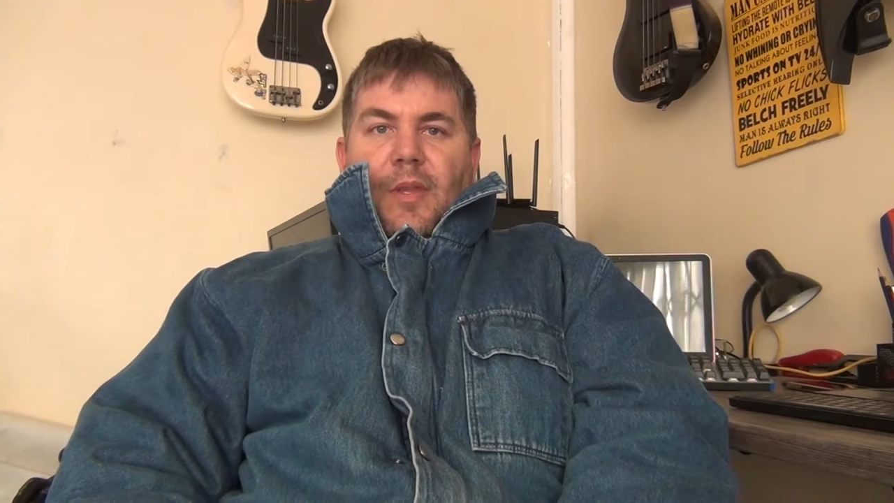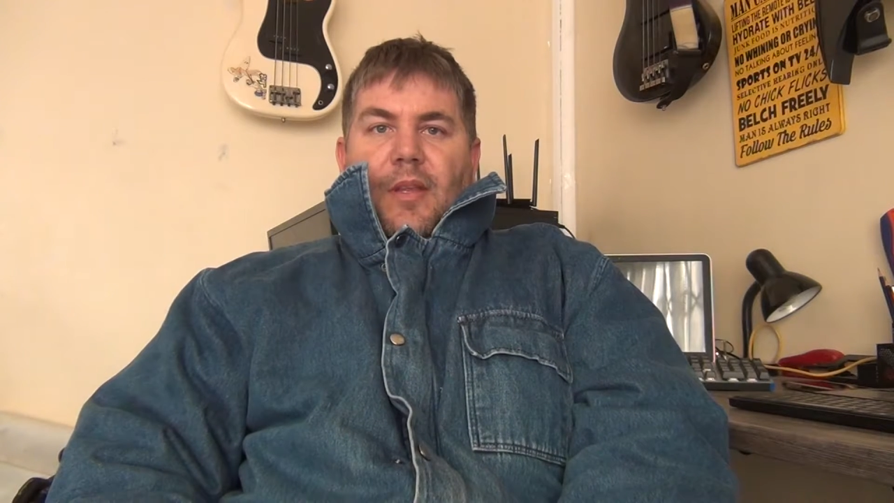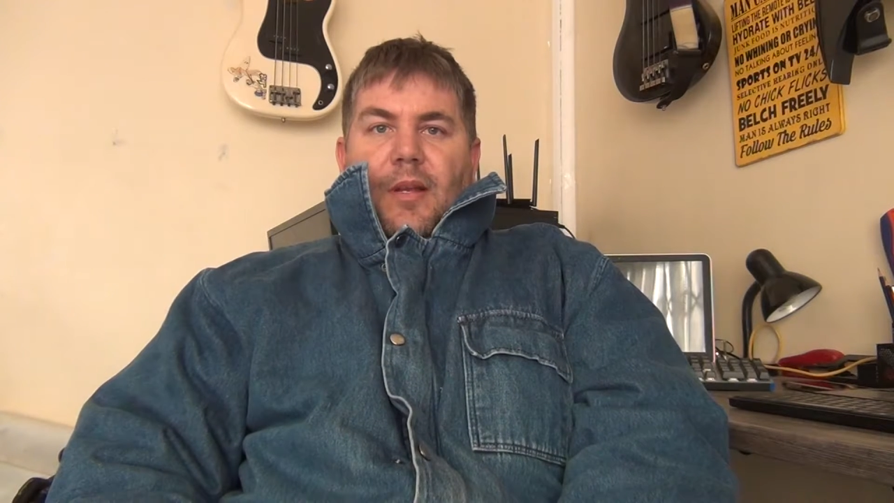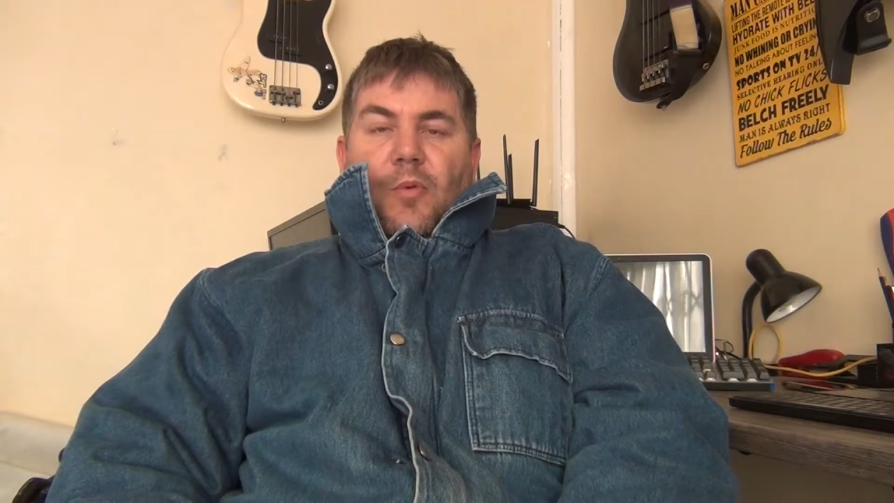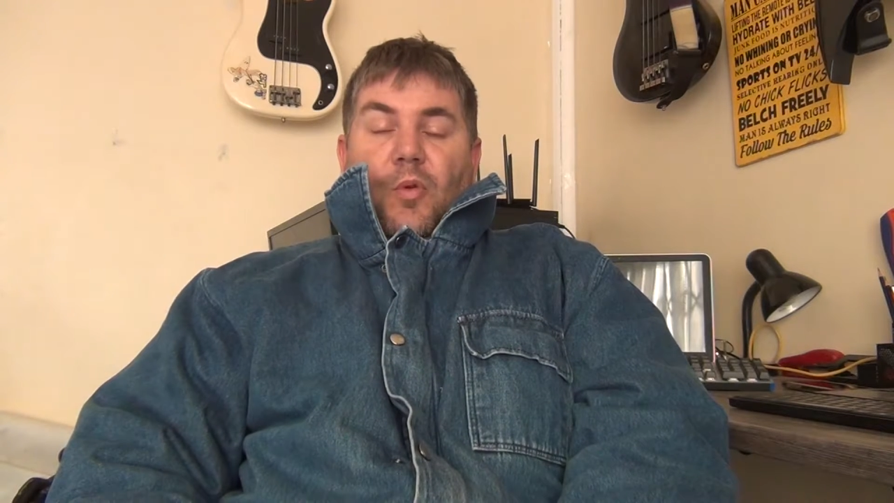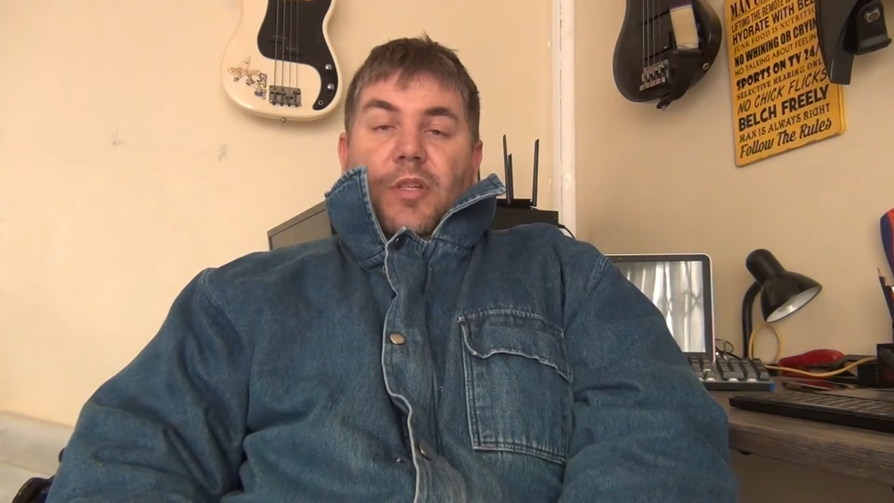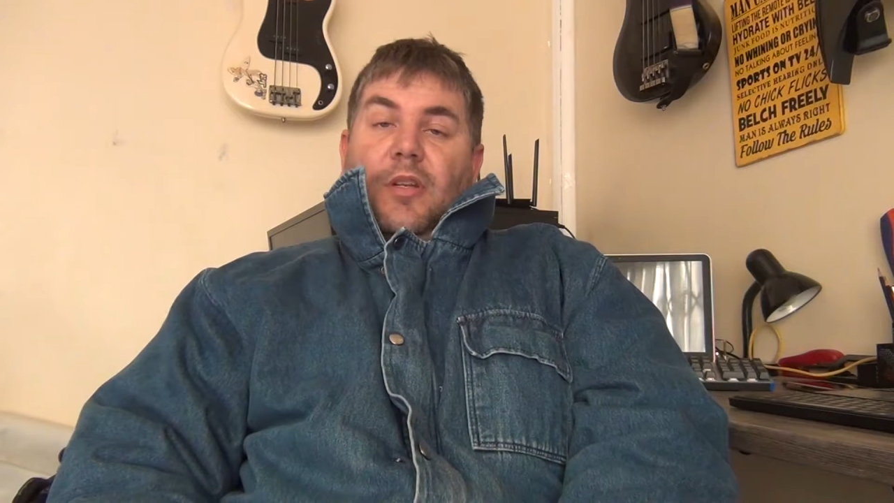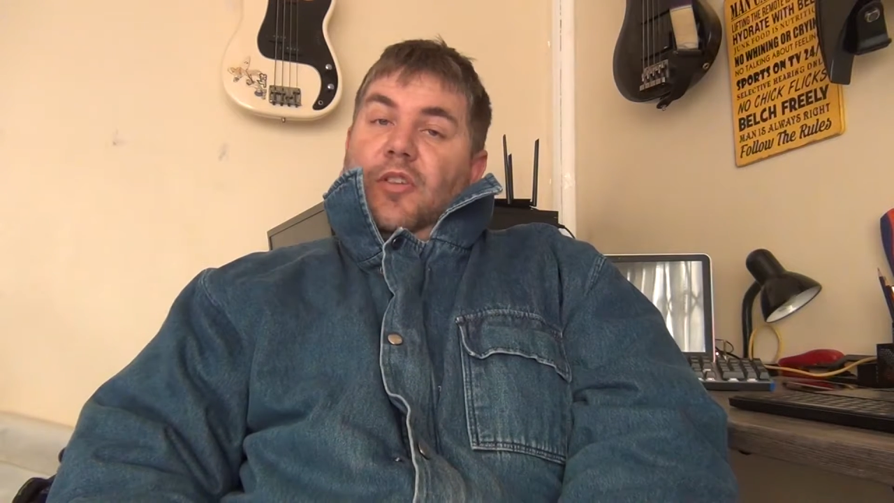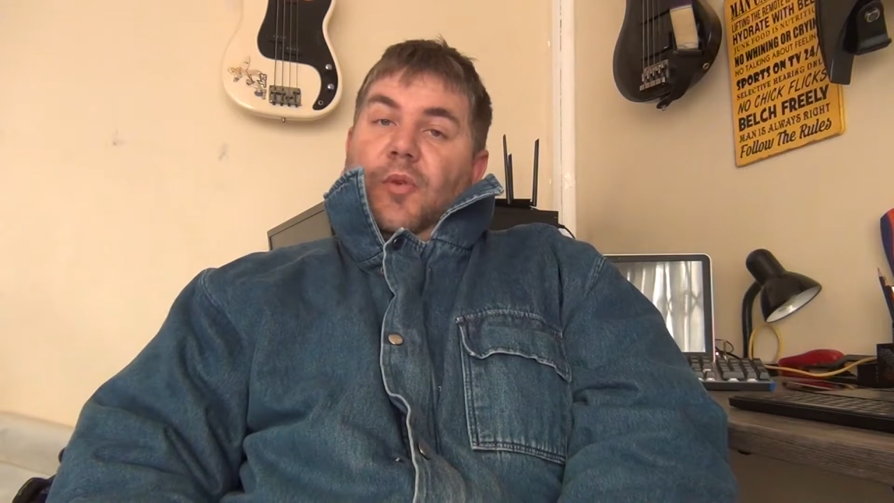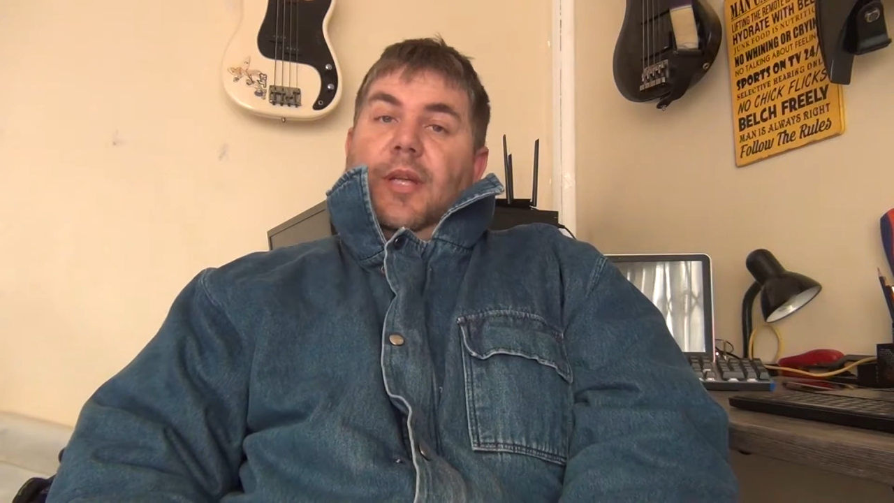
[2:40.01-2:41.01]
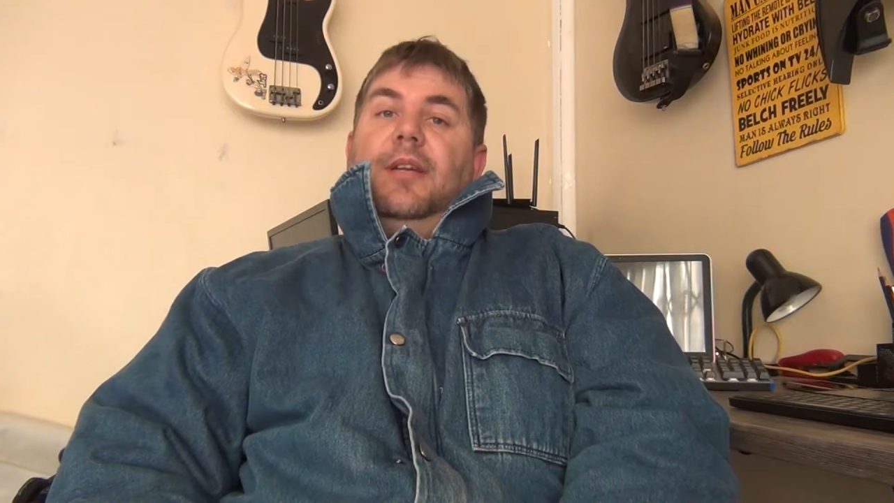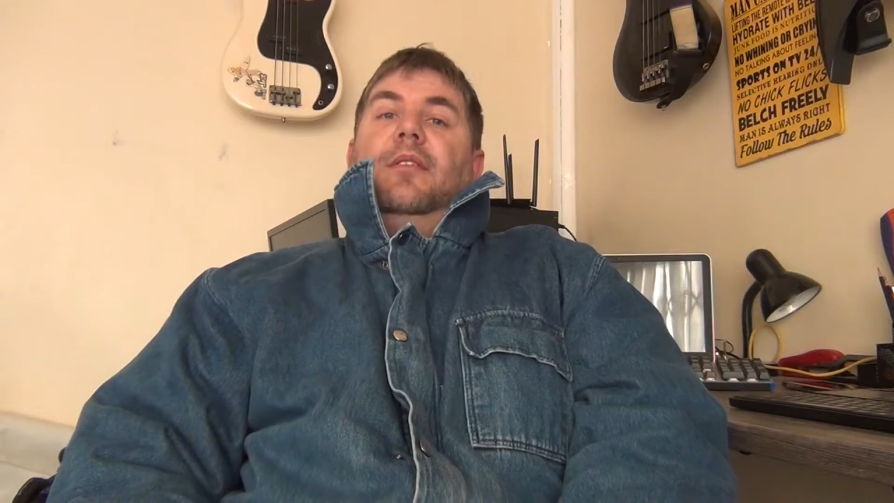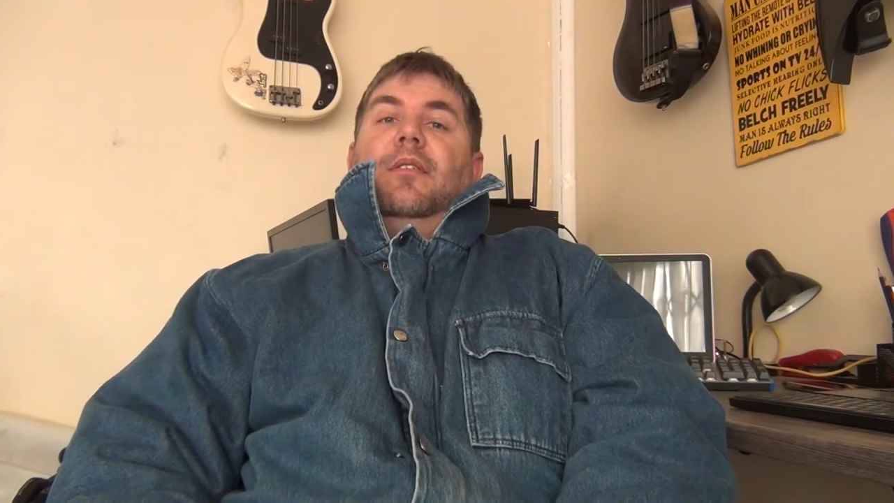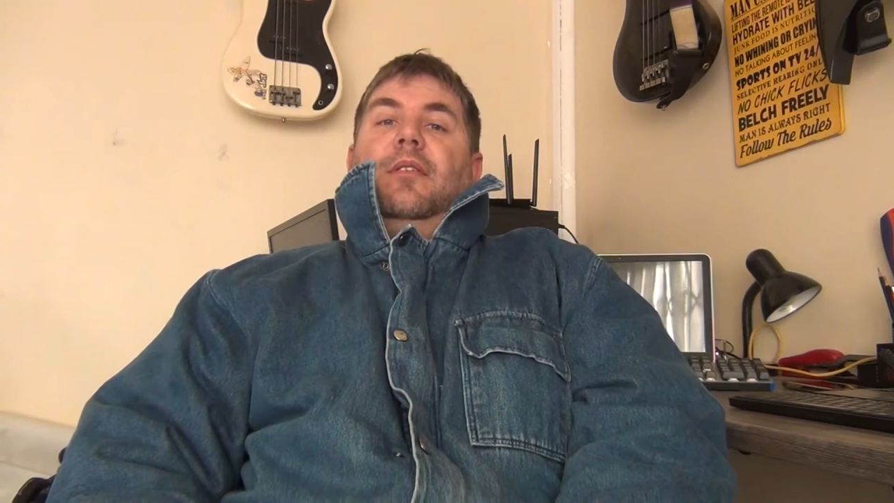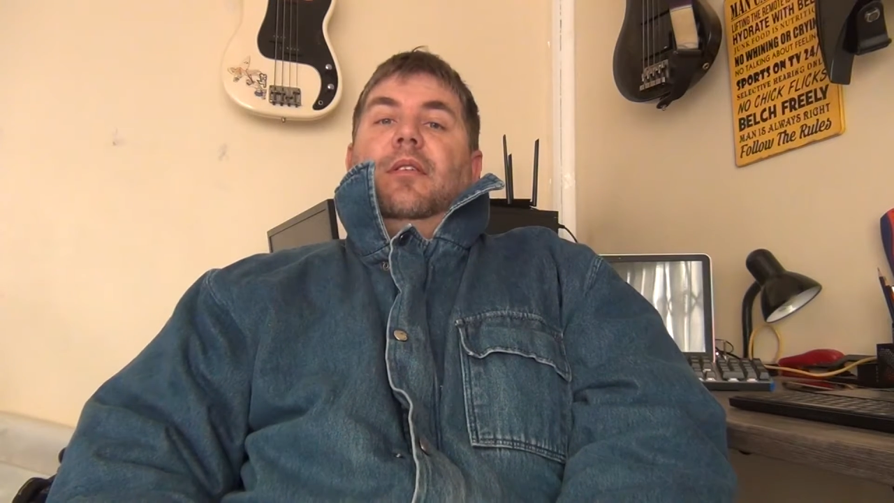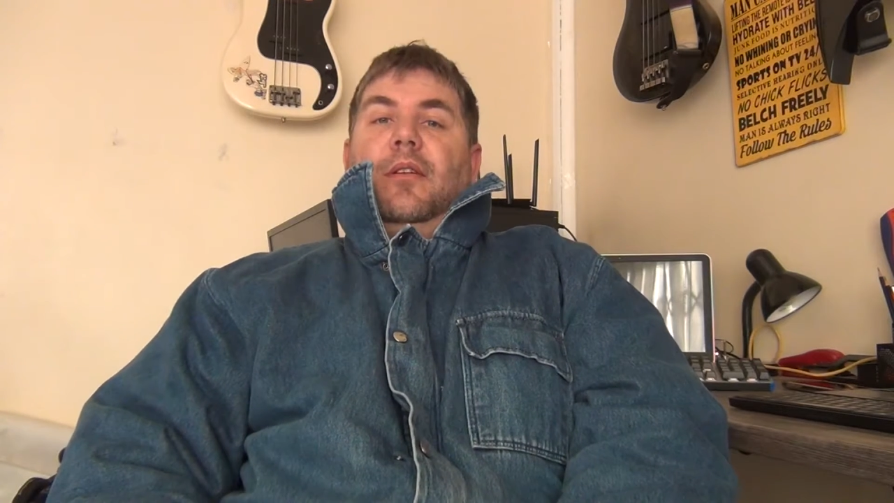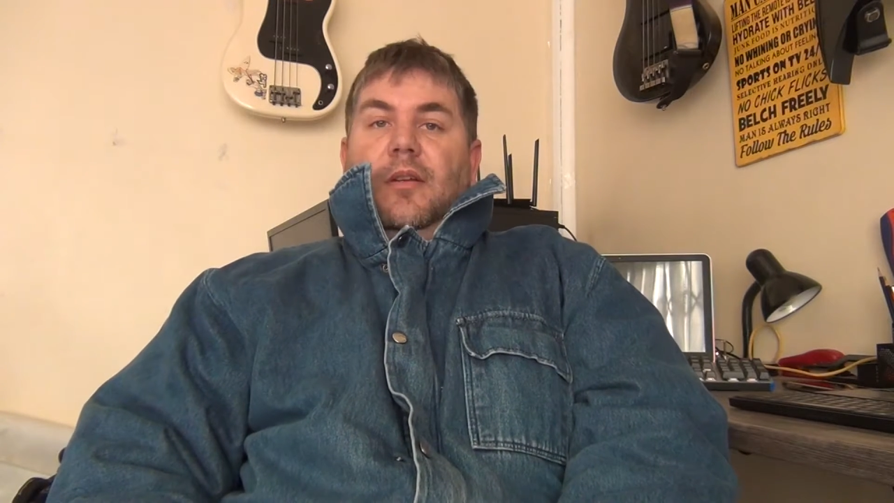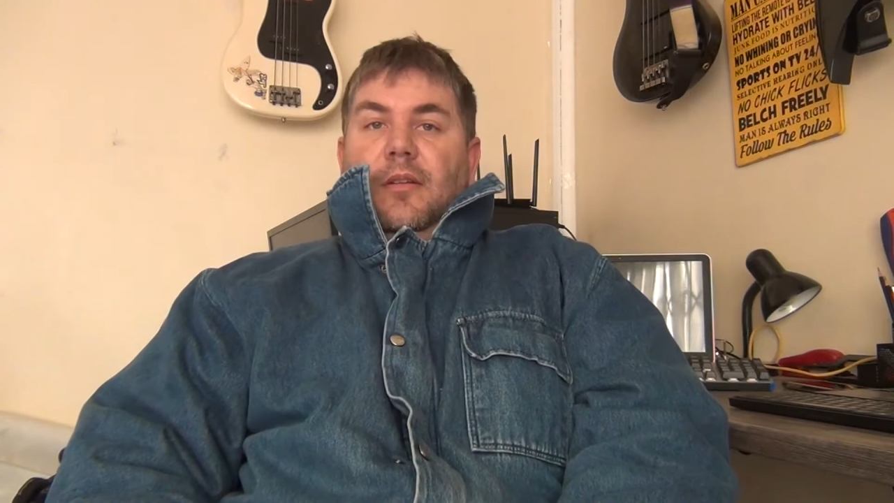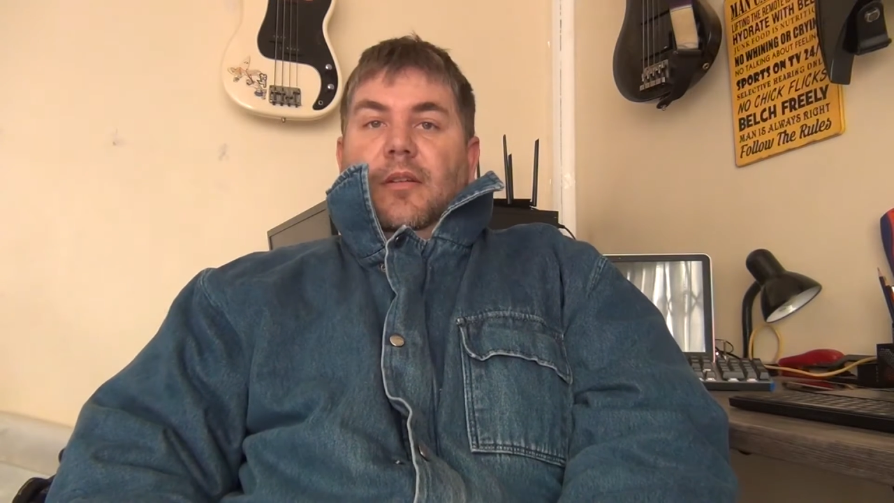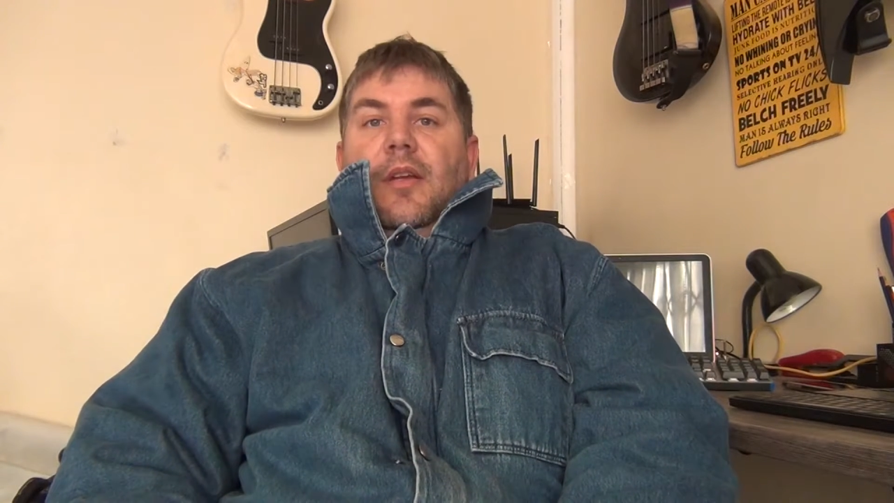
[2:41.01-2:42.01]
Then I'm also doing the